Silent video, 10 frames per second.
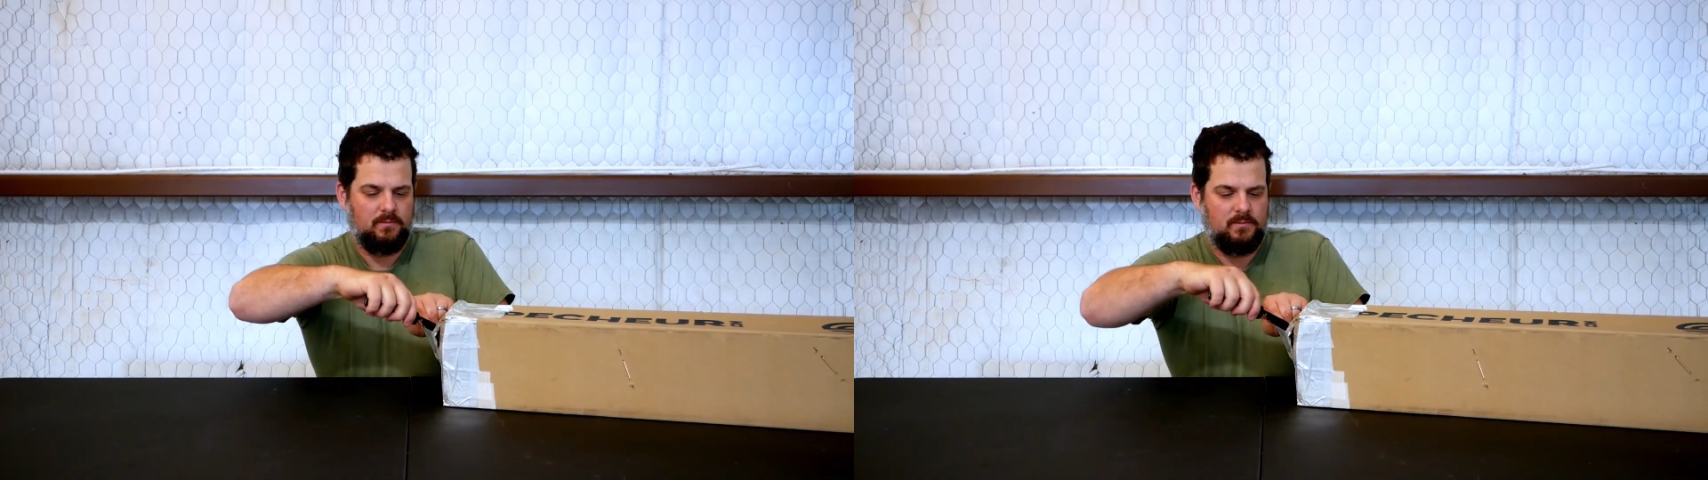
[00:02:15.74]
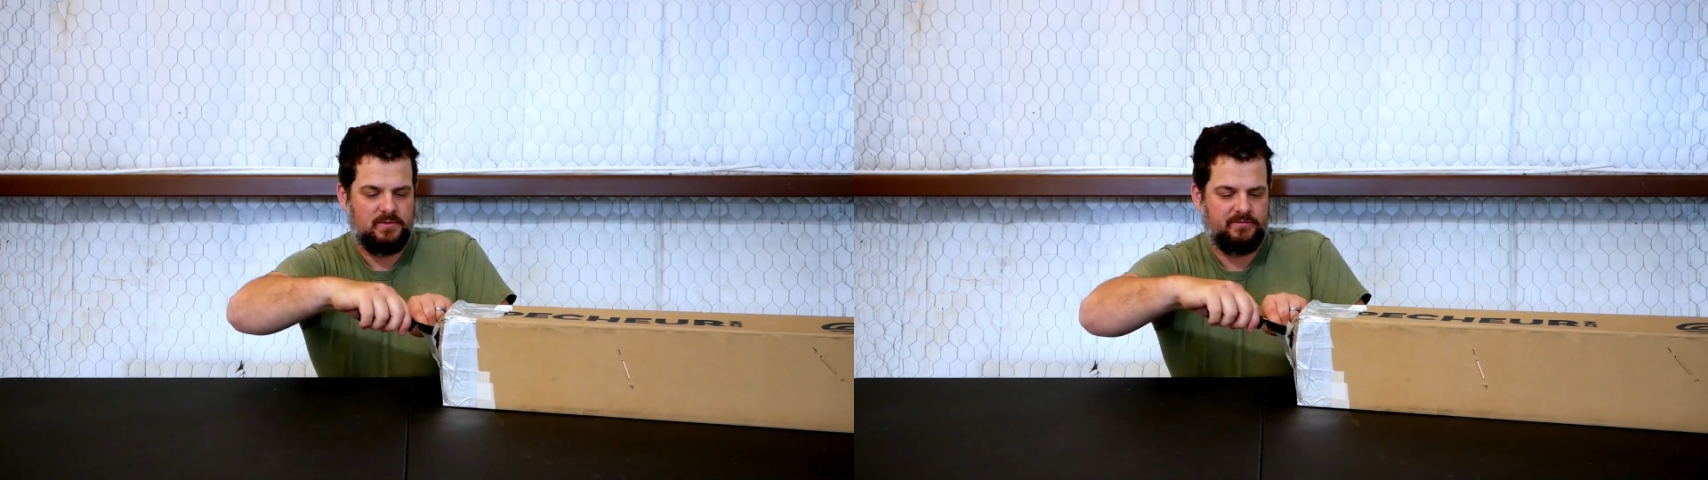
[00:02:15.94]

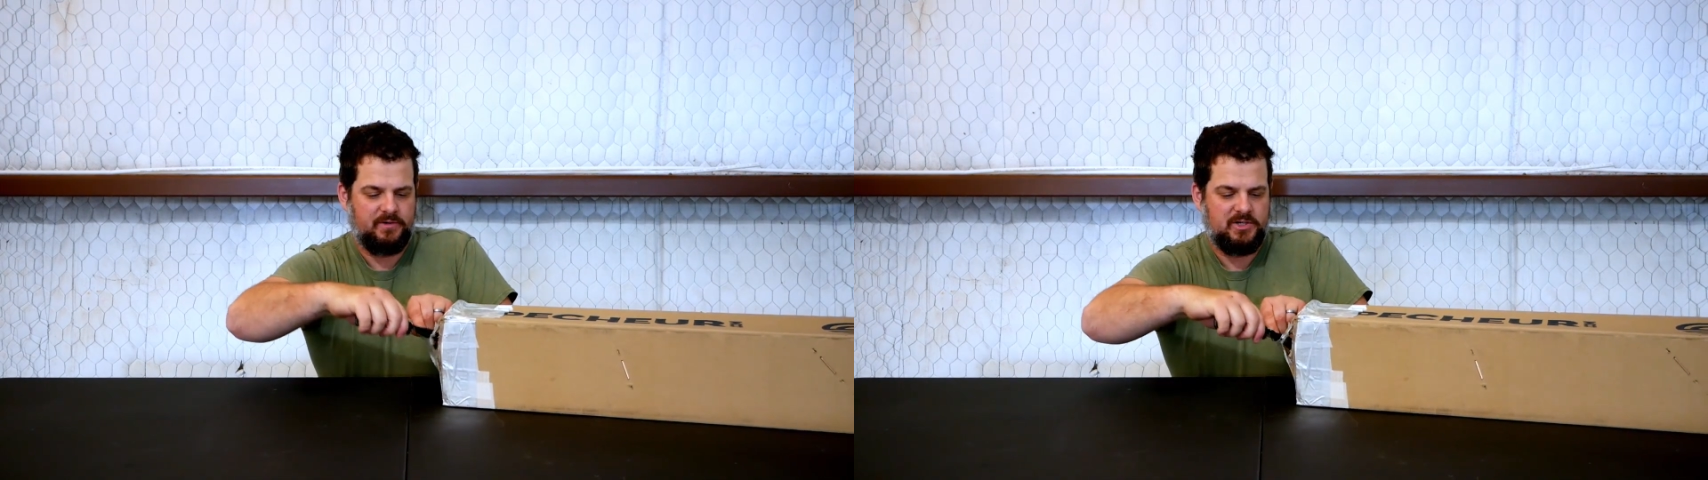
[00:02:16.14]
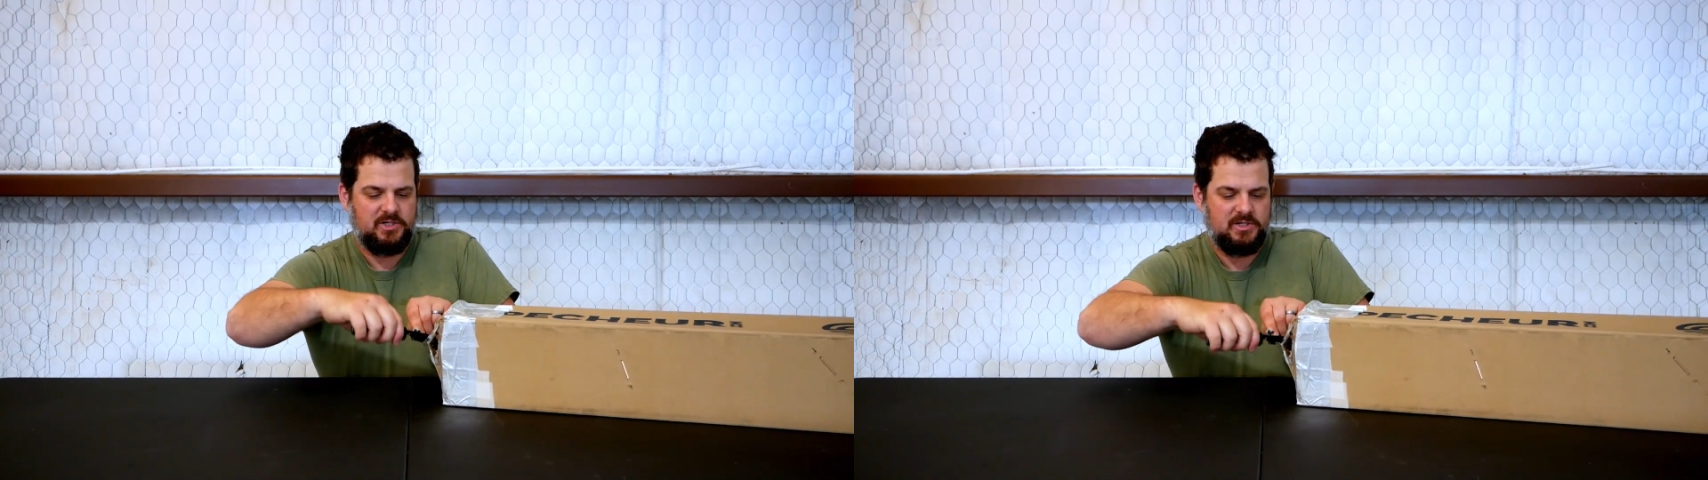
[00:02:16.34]
This
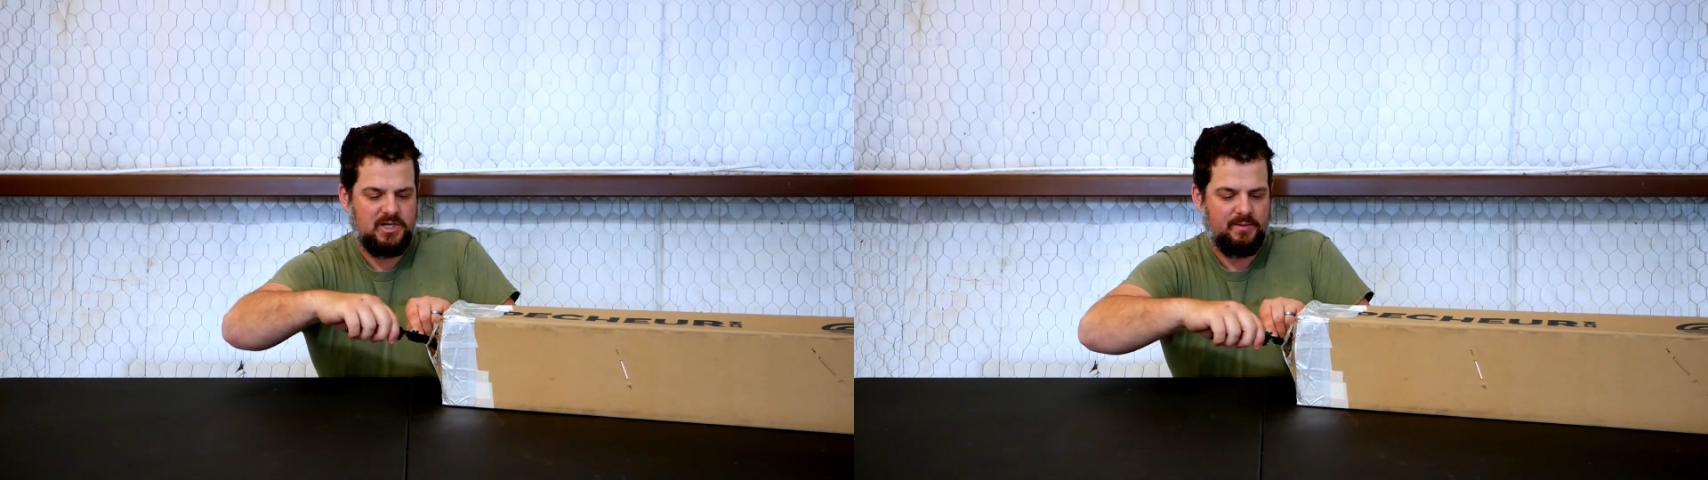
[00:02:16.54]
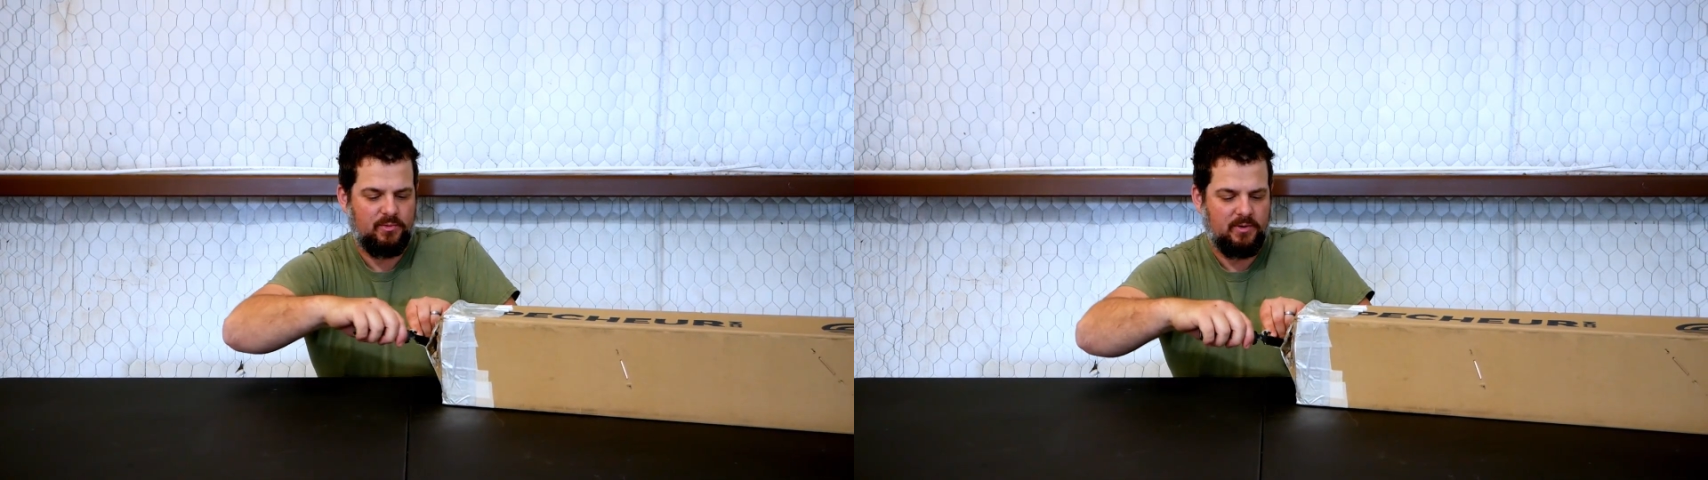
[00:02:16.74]
friction
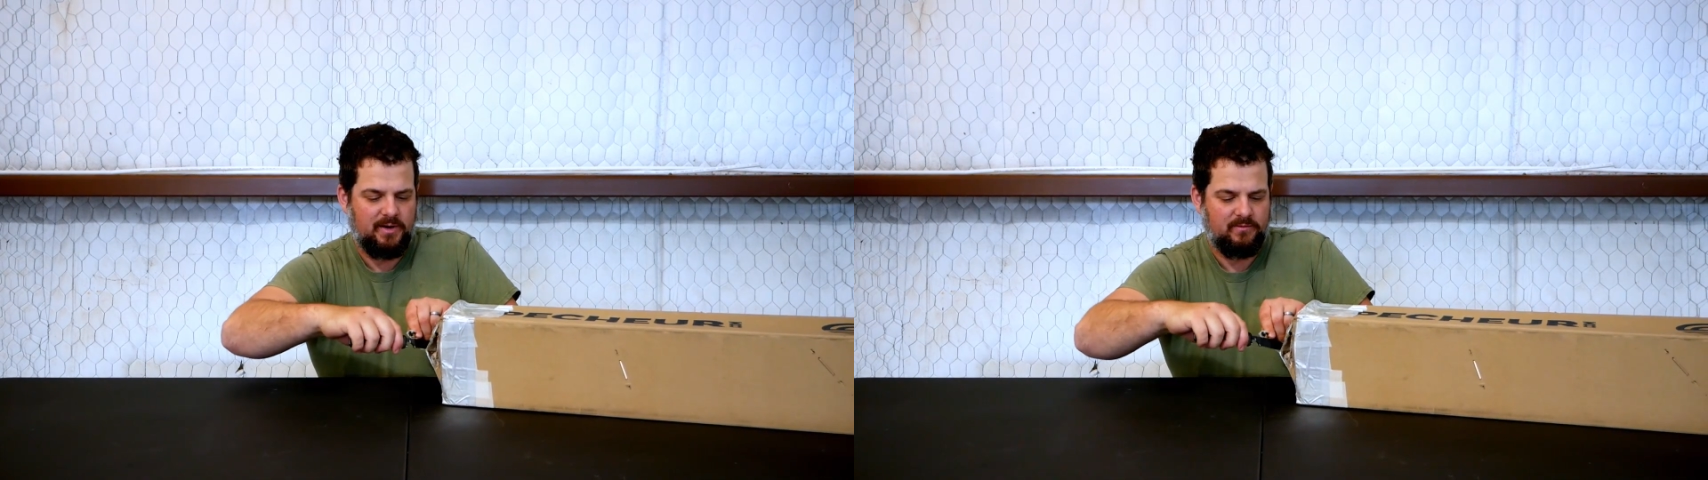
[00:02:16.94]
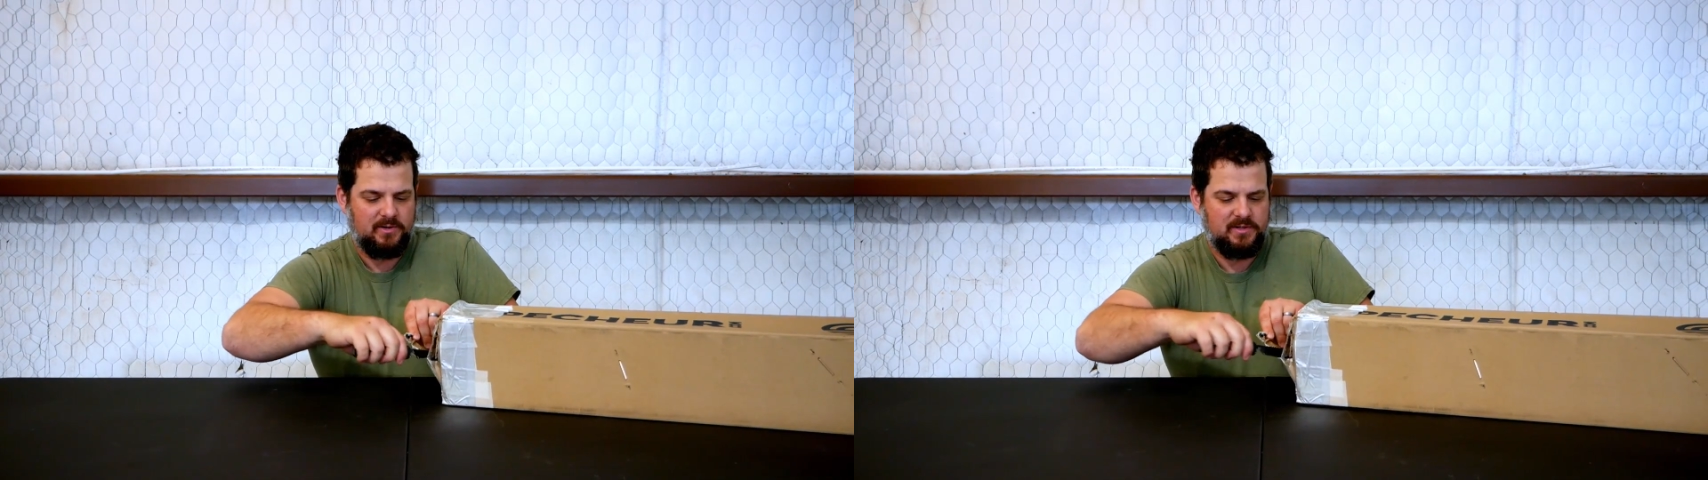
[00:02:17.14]
tape or whatever it